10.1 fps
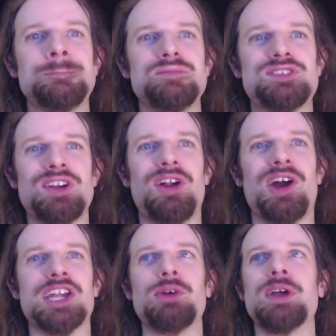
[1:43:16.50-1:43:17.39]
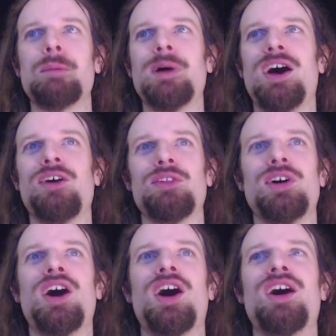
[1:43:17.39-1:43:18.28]
start arguing
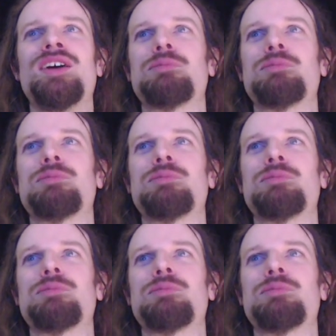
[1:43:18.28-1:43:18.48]
about